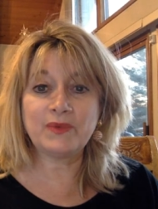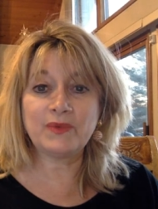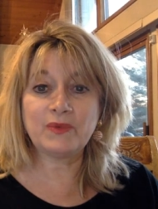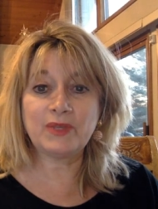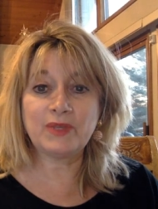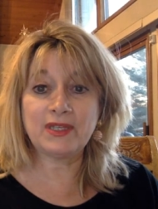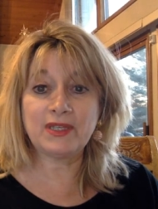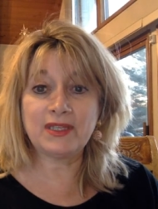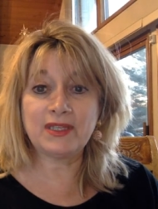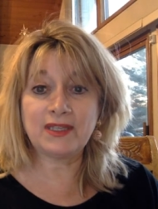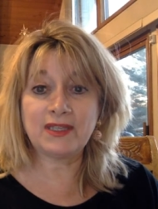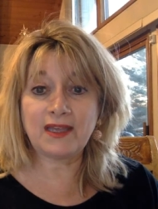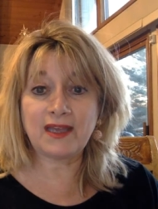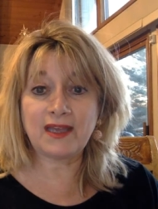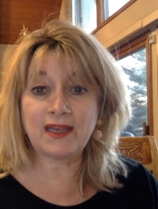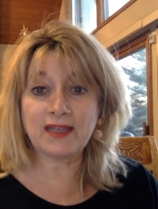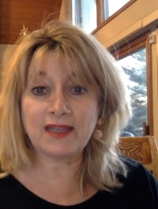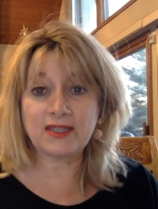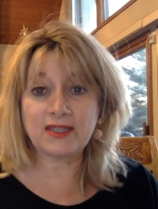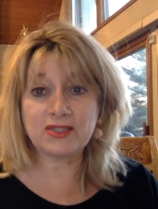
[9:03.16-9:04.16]
when
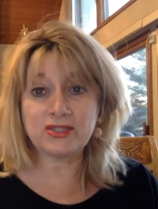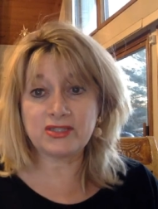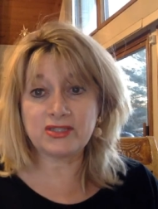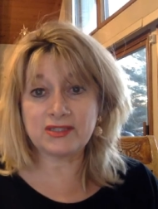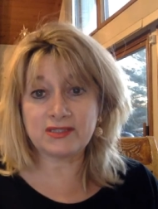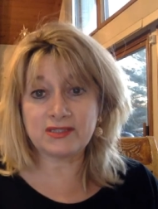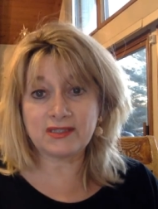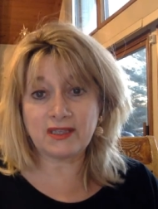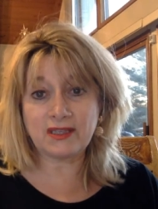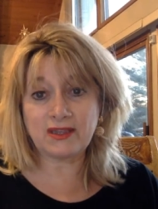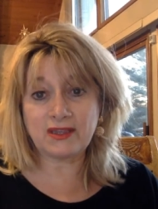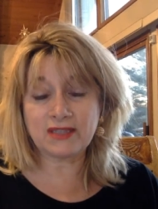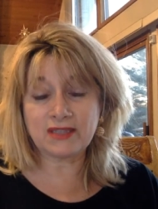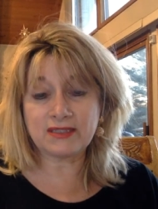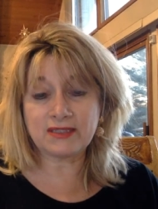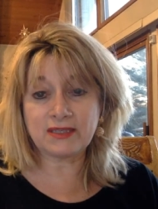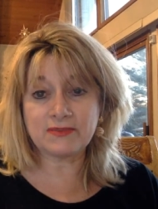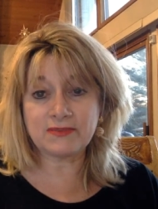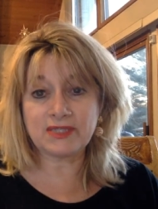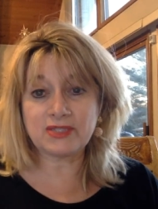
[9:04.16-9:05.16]
I could just, a lot of
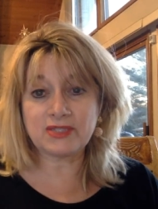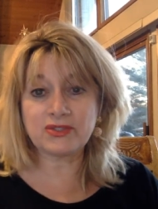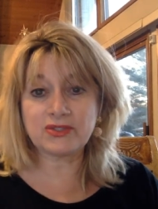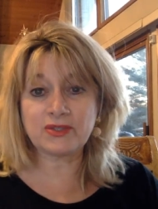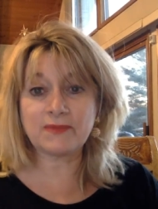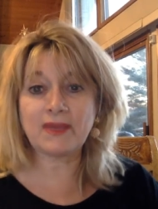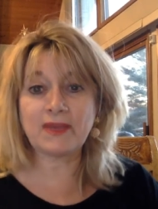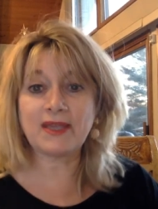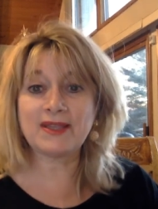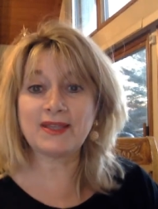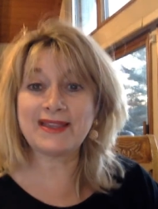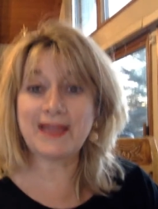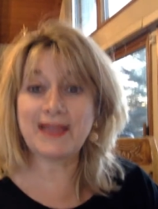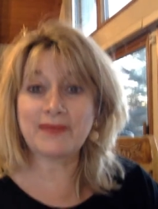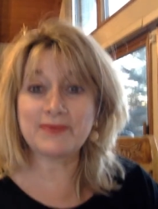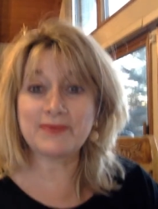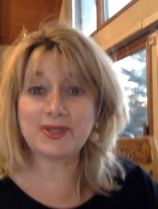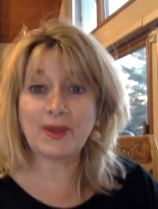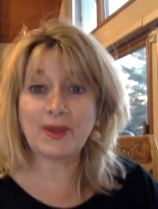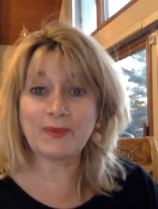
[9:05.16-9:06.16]
times I took my
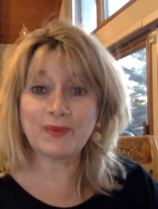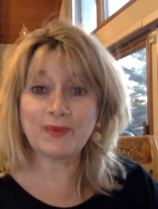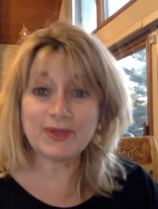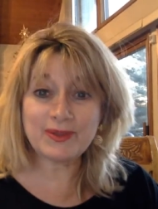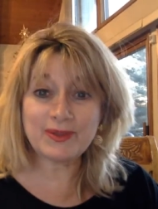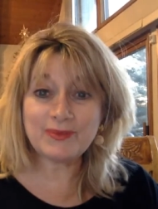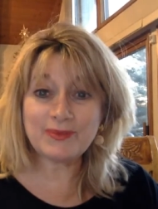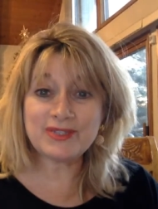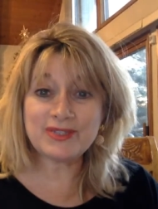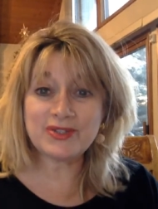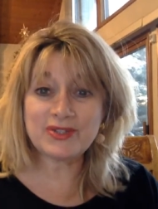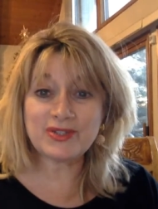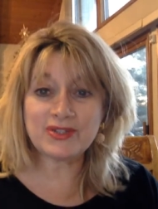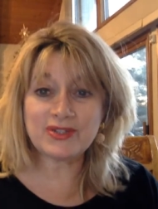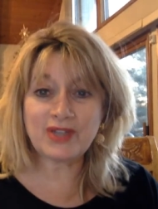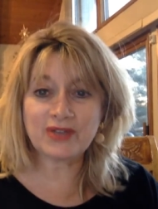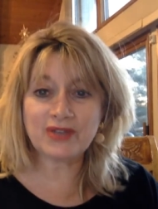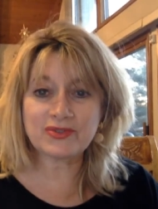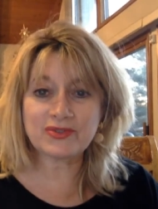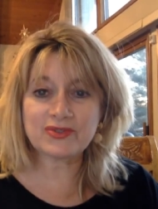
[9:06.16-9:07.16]
laptop with me to the
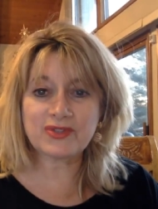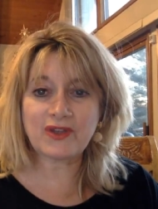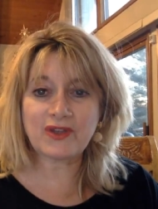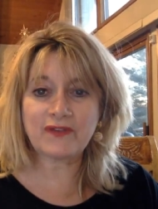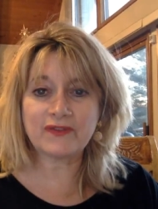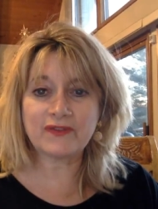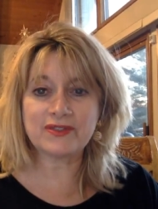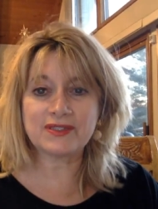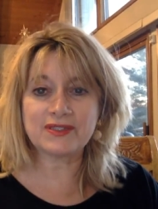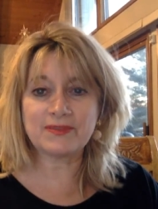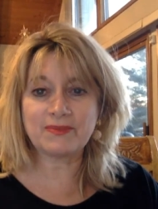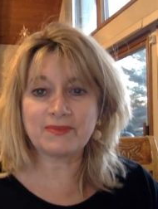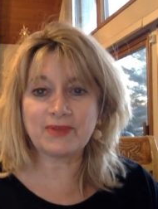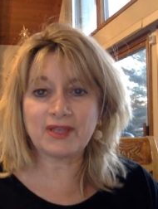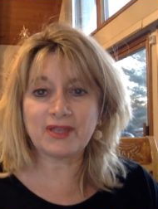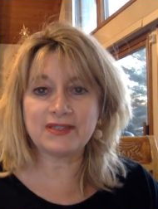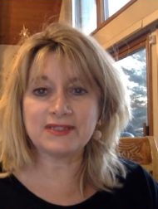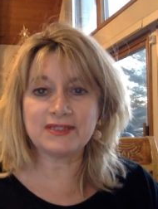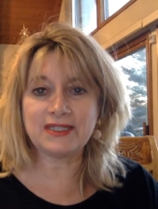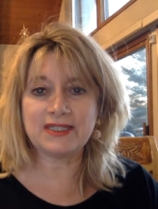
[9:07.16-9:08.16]
doctor's office and
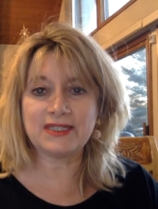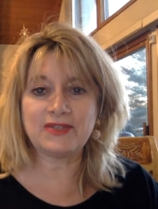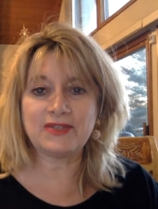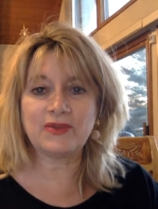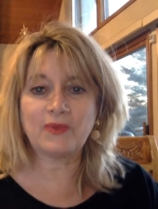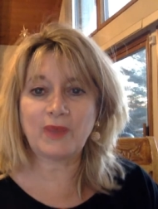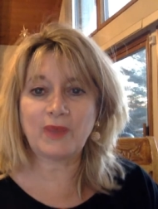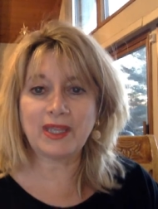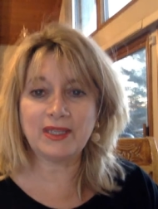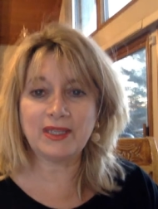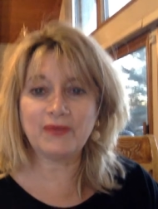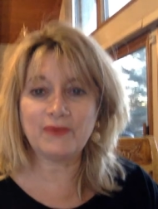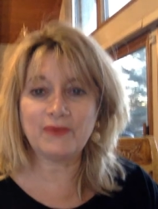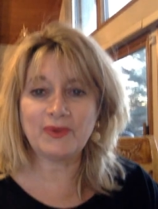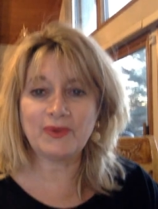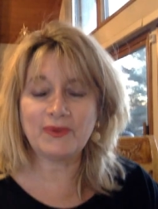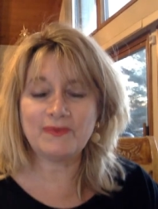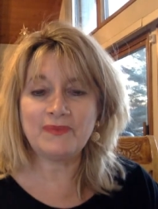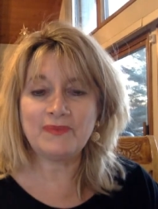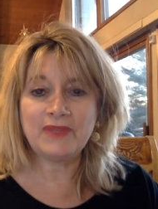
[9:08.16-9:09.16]
plugged in the waiting
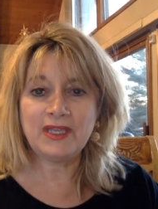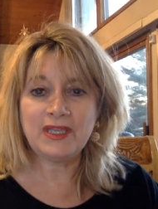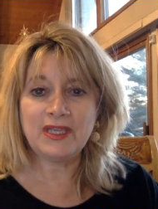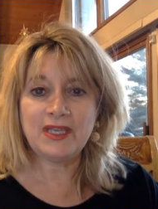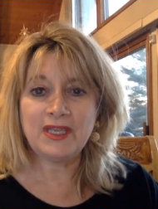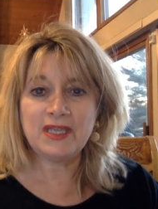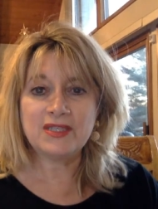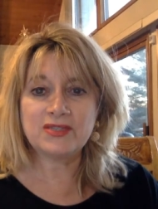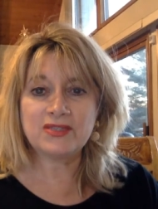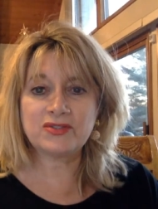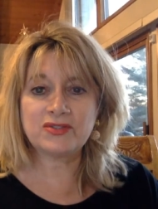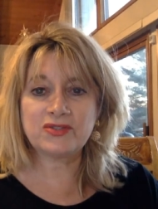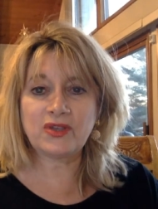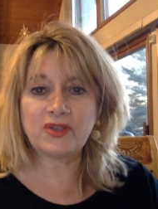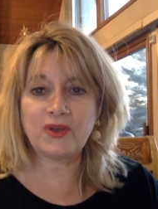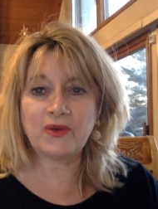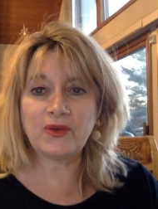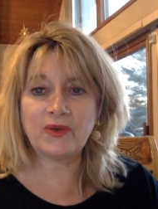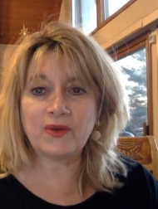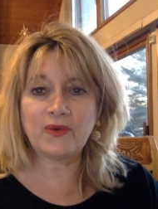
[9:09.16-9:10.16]
room.
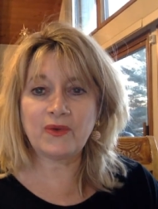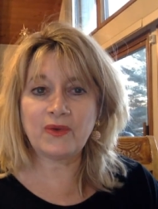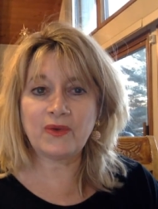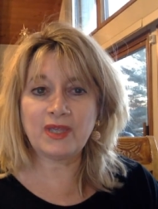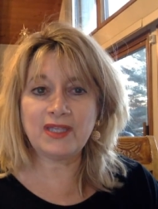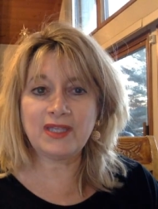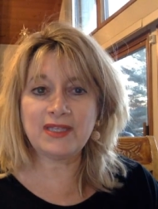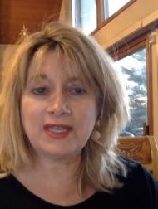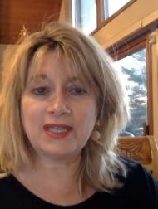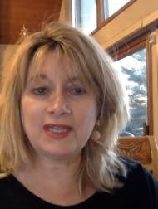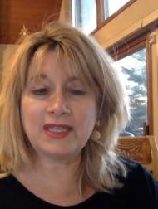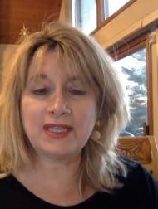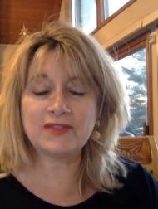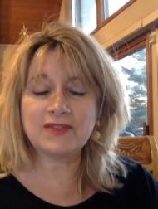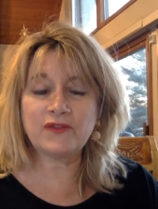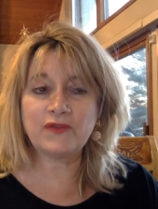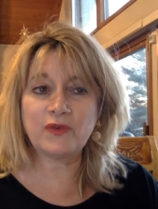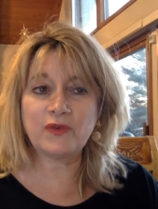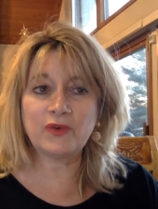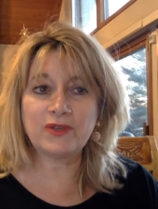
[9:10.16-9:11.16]
So it has
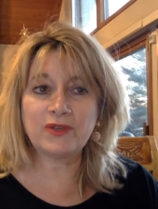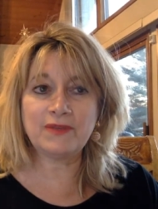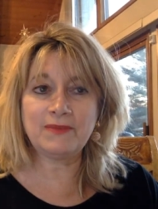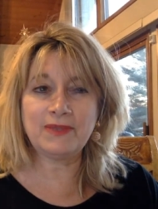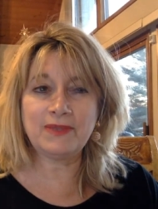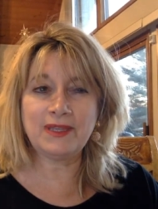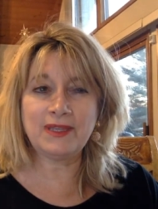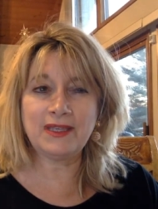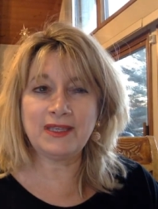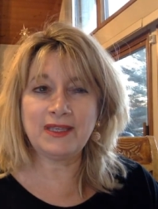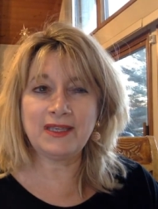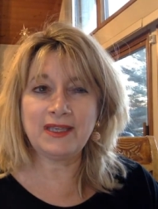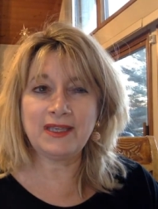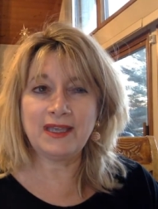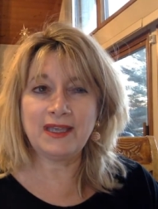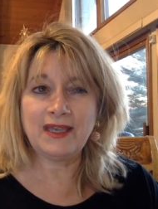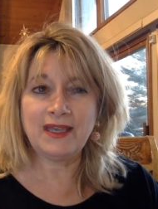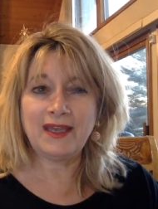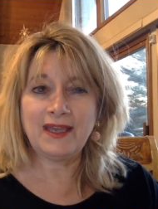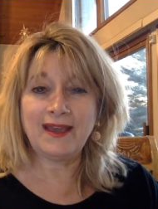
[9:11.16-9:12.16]
afforded me
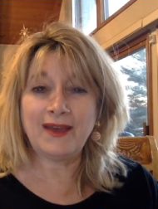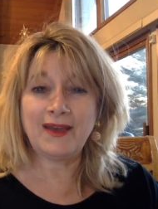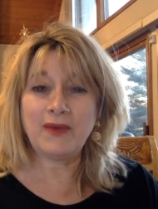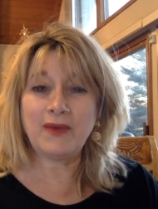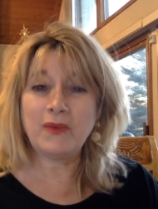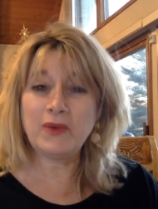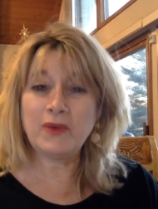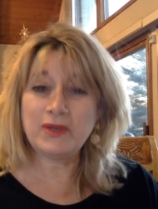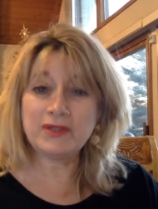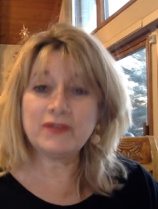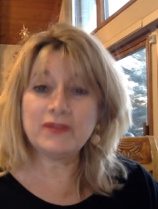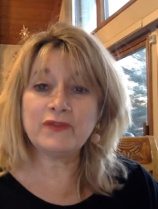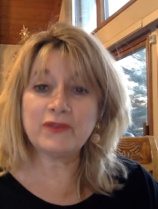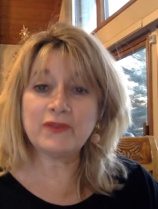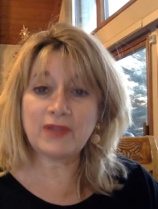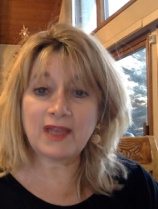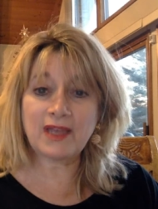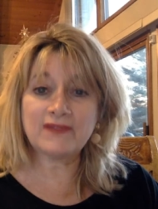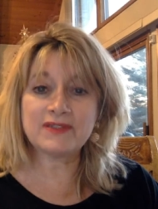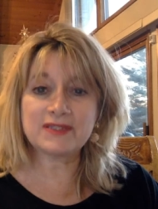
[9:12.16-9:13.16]
a wonderful
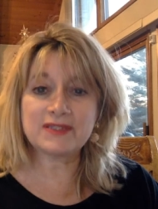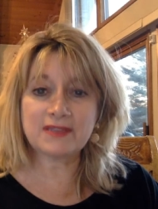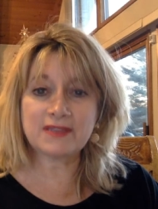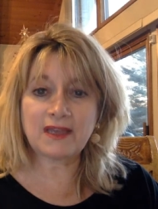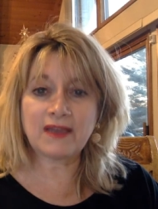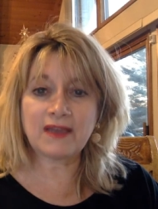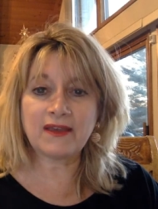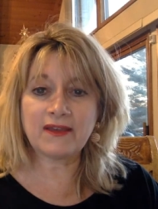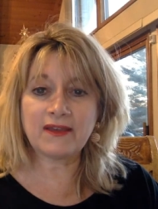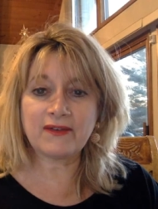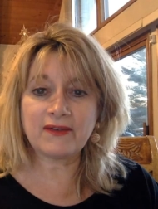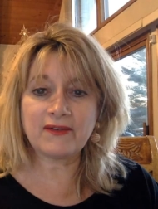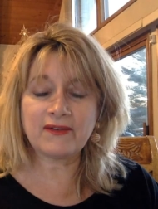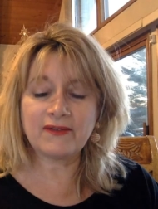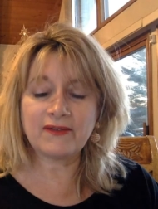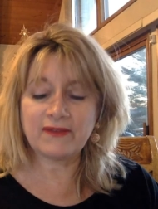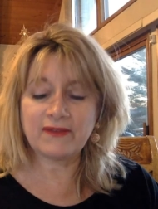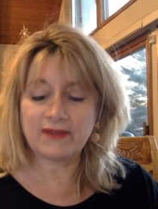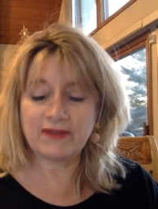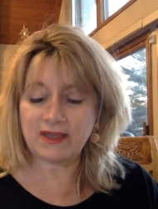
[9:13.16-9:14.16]

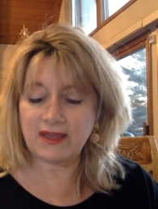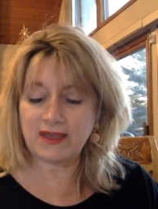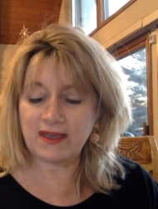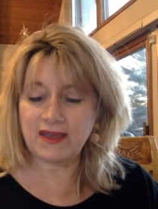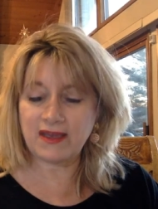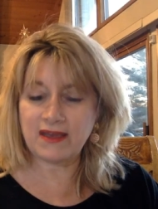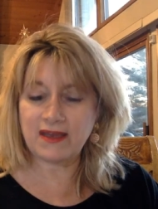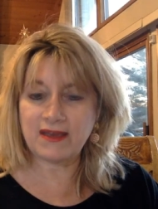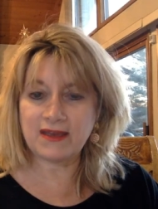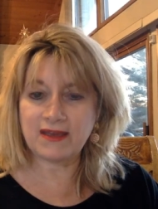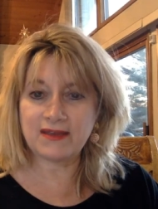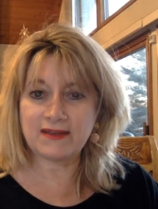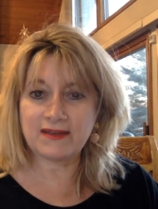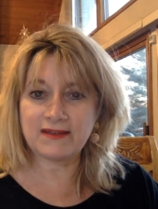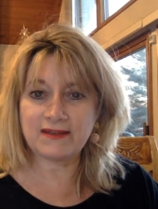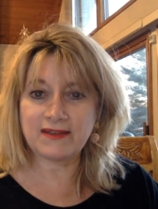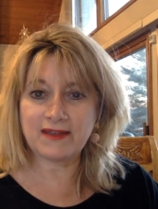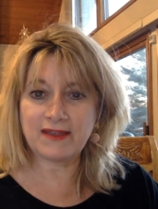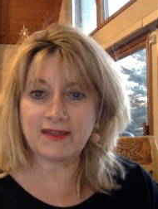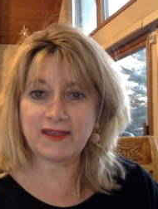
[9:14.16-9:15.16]
lifestyle
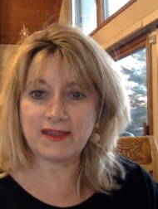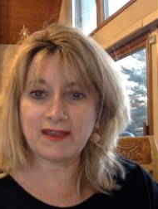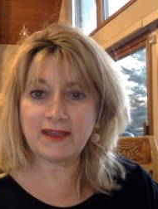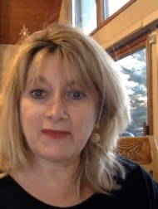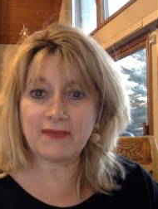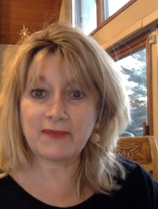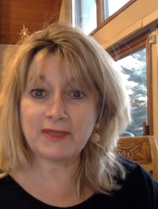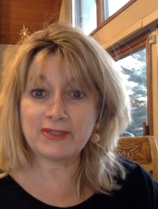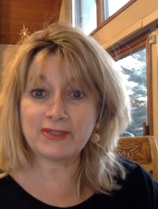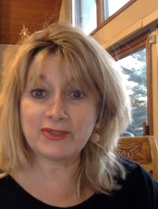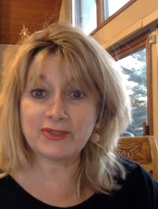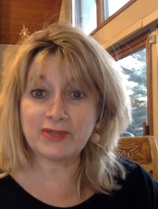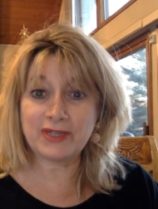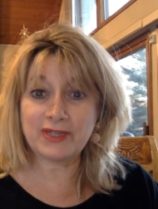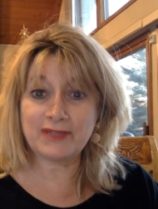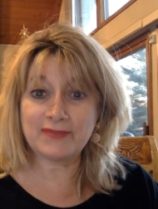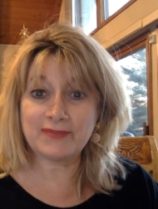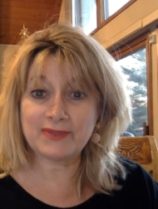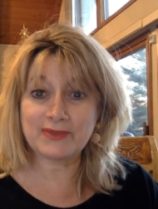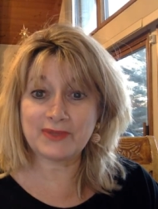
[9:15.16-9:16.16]
of my
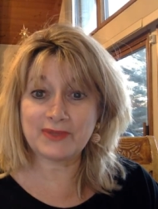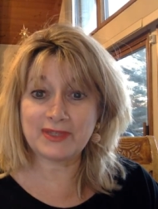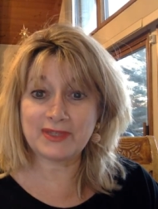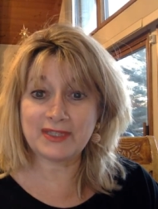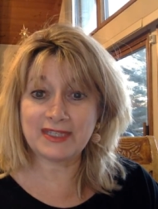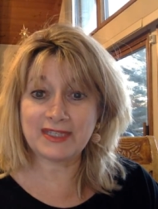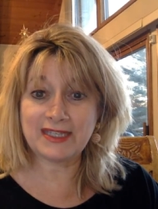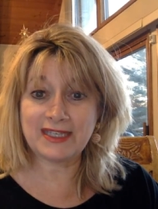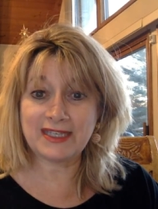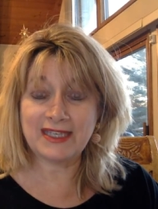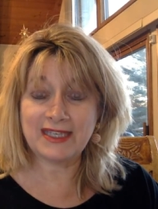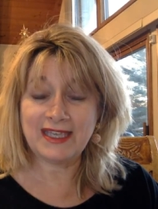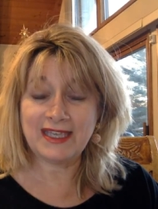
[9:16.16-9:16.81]
dreams, really.